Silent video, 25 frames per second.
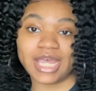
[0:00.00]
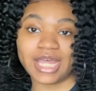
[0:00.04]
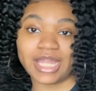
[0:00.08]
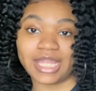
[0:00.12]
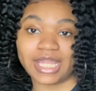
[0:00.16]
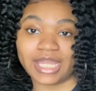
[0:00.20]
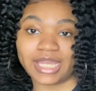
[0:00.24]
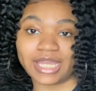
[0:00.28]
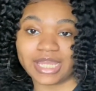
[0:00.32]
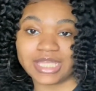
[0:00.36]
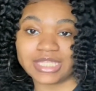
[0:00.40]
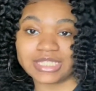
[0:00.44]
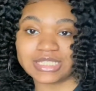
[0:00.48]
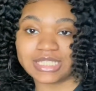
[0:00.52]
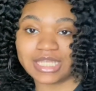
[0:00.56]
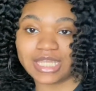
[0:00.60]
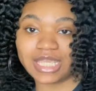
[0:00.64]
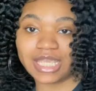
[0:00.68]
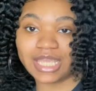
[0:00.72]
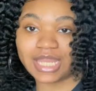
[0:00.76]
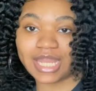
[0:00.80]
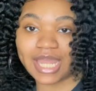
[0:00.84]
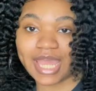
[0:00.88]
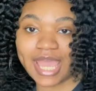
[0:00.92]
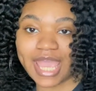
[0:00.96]
Like I
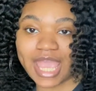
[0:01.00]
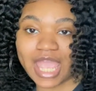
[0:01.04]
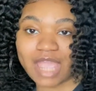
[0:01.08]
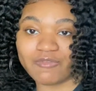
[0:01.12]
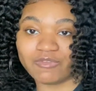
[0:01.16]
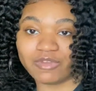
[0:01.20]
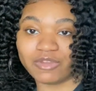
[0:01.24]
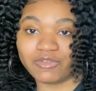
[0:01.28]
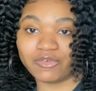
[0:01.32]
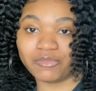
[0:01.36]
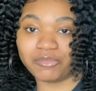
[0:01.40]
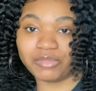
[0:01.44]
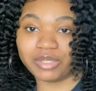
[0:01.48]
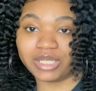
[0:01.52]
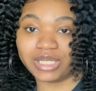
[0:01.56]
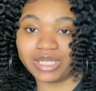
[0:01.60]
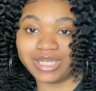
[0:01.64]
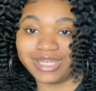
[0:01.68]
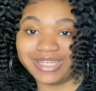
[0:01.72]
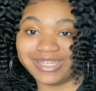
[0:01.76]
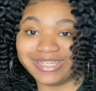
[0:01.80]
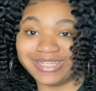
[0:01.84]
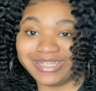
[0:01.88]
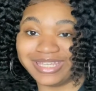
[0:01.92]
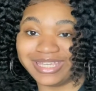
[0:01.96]
said, I haven't even put
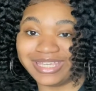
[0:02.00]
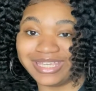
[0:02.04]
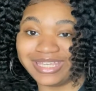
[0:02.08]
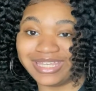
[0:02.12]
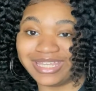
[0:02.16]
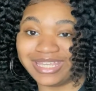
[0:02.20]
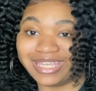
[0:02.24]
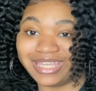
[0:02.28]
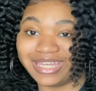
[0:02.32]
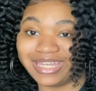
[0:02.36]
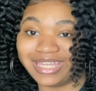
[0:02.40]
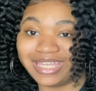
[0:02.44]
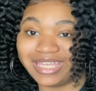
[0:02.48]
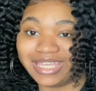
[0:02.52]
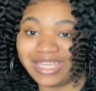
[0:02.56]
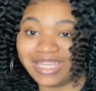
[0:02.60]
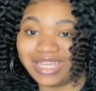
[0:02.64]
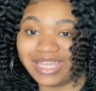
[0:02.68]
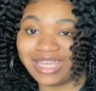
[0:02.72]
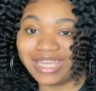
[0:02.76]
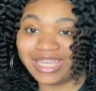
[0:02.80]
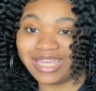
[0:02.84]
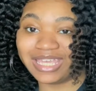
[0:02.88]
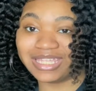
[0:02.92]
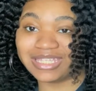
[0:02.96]
a dent in it
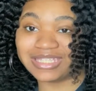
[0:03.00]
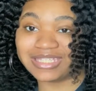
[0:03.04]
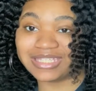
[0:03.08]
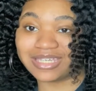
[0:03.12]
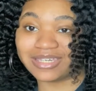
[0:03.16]
yet.